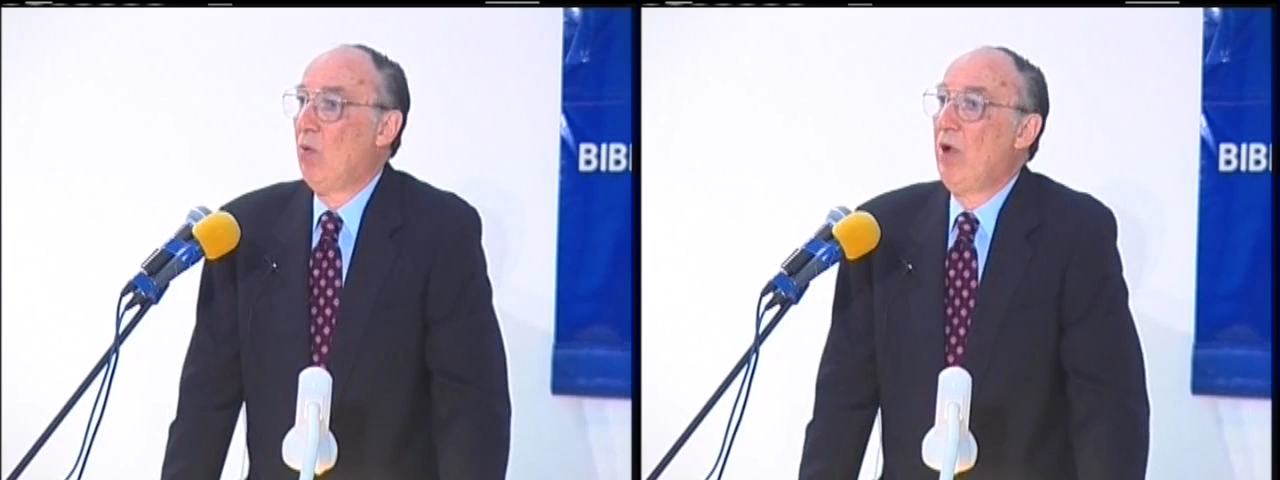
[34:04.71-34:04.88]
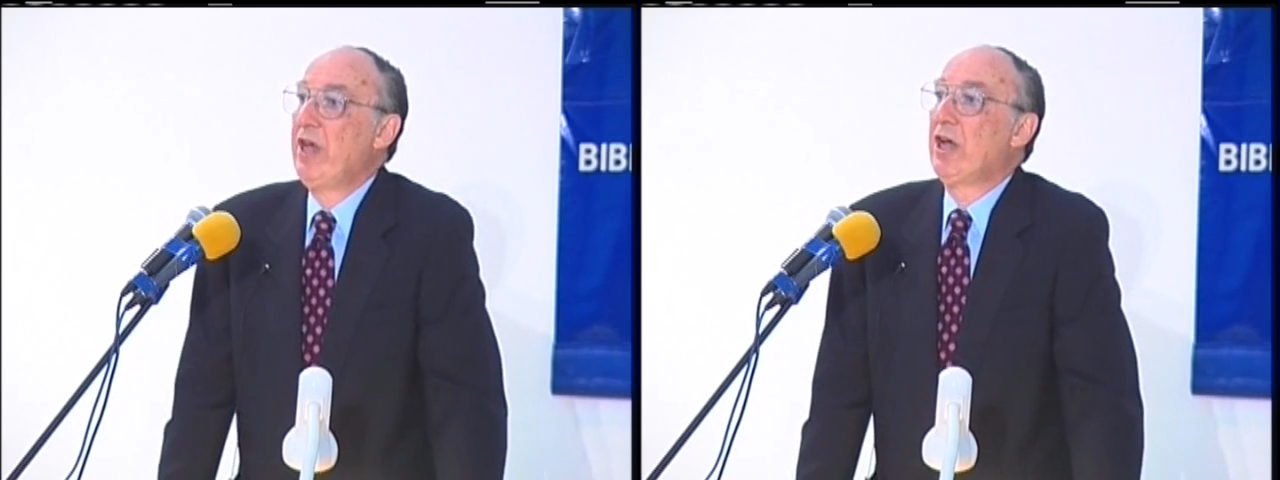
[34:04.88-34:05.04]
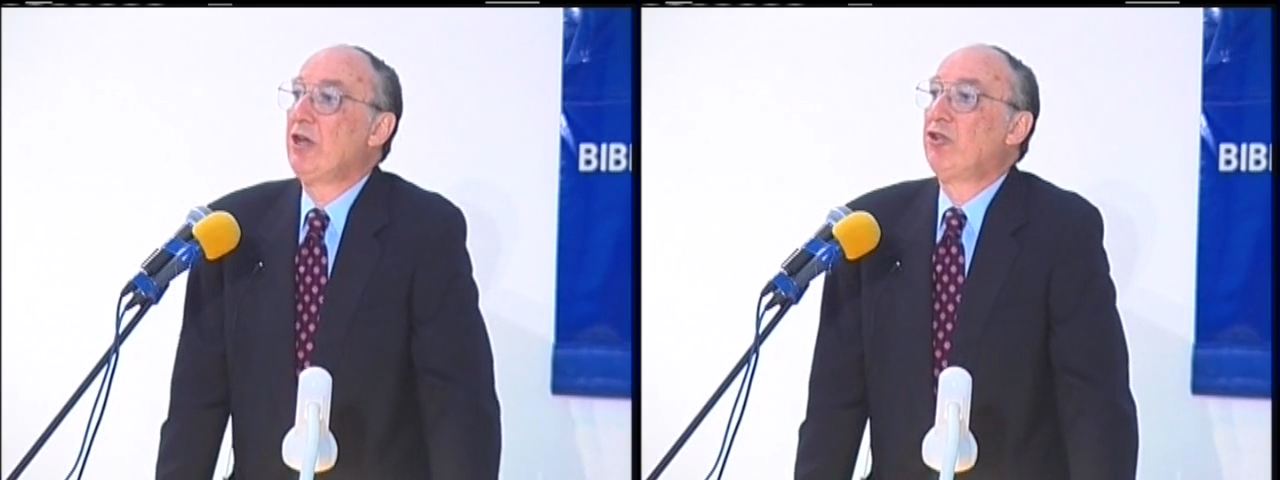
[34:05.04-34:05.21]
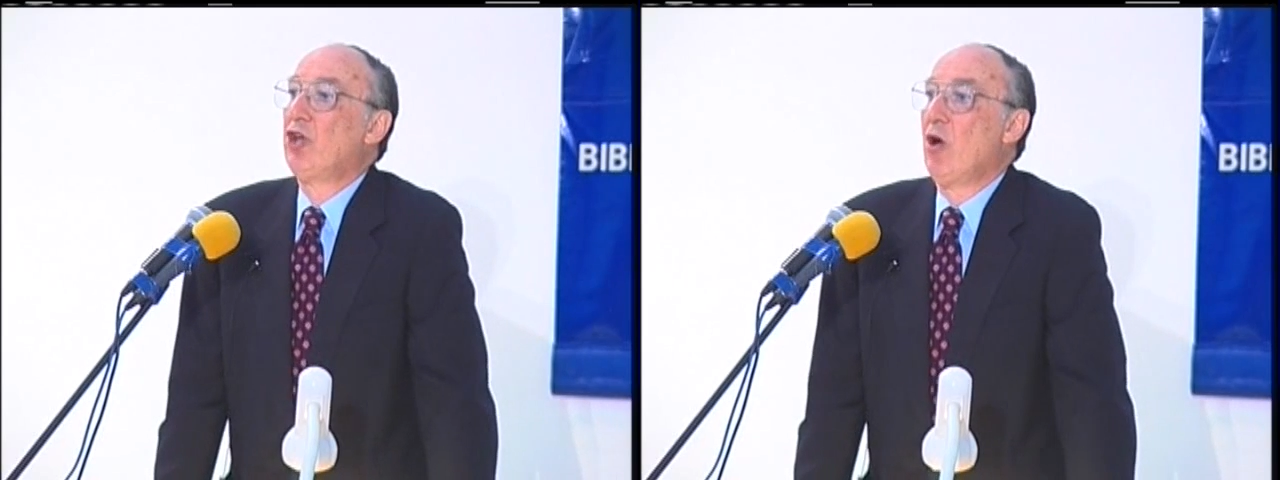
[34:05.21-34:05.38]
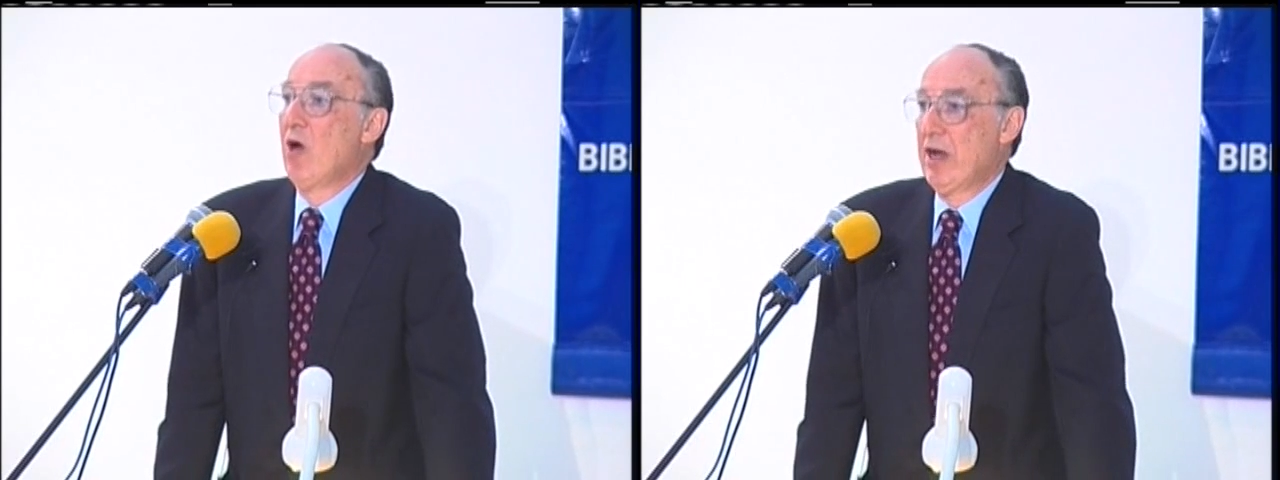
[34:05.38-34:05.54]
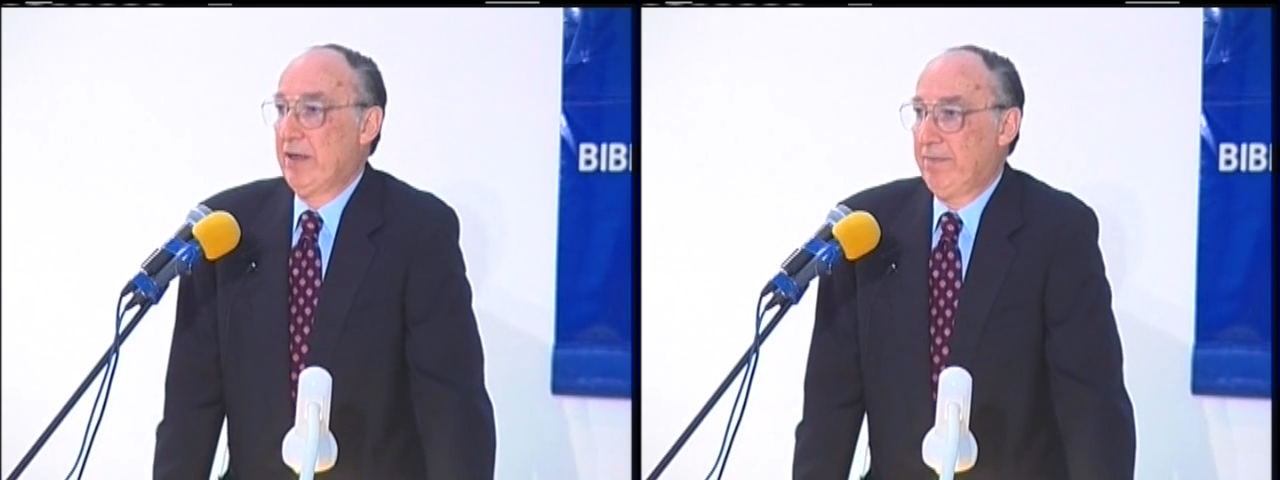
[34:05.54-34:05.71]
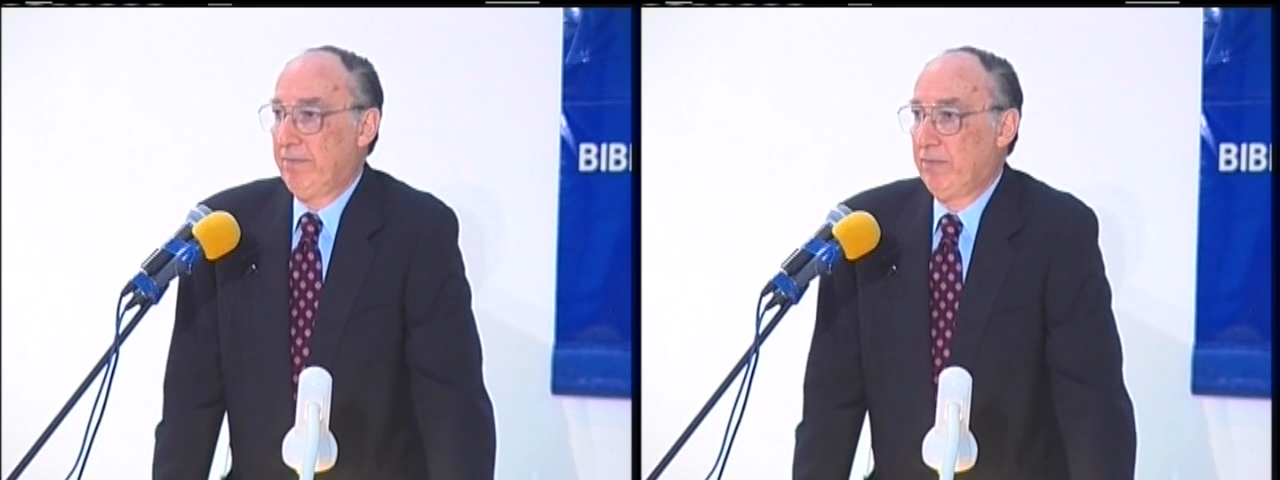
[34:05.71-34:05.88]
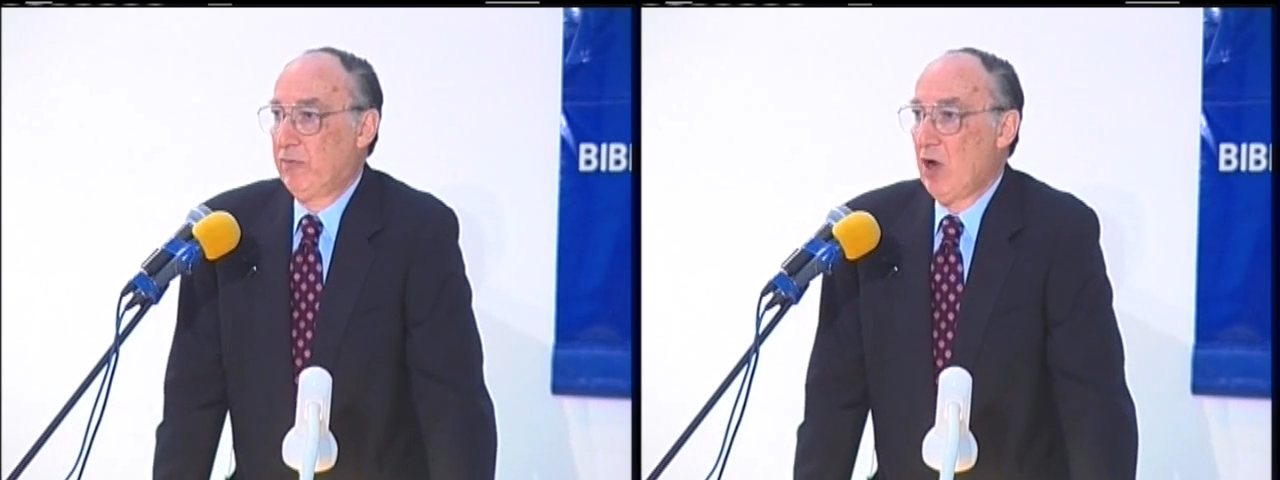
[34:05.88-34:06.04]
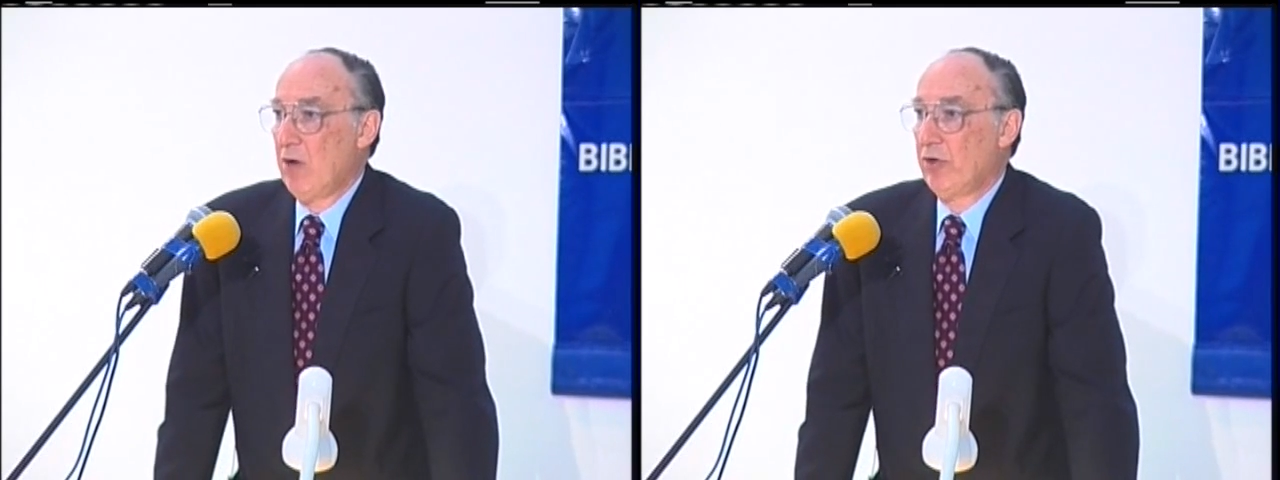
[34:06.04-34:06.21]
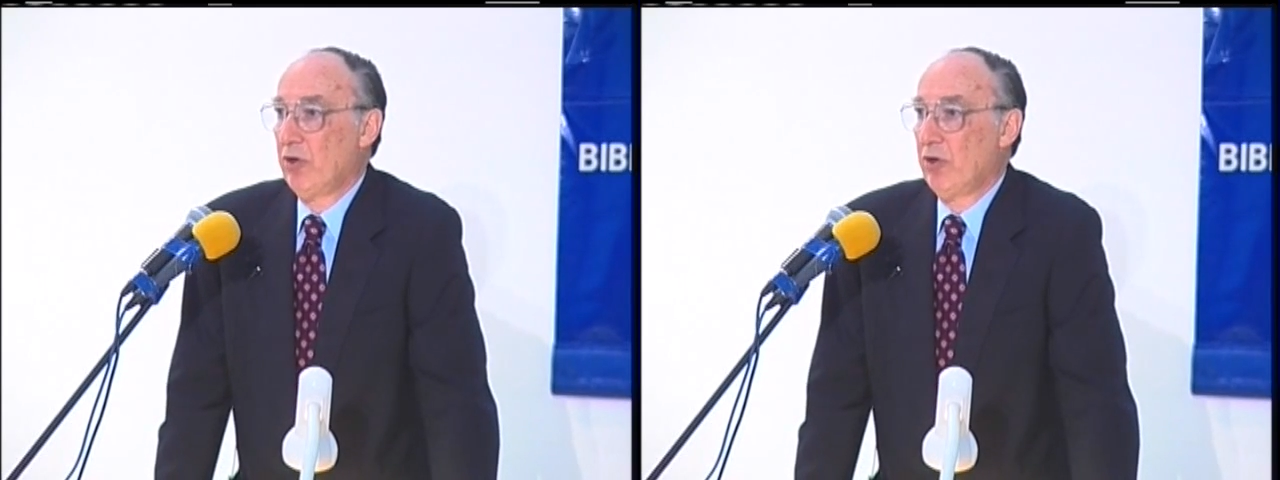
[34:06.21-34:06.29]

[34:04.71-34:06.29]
We can do it. Don't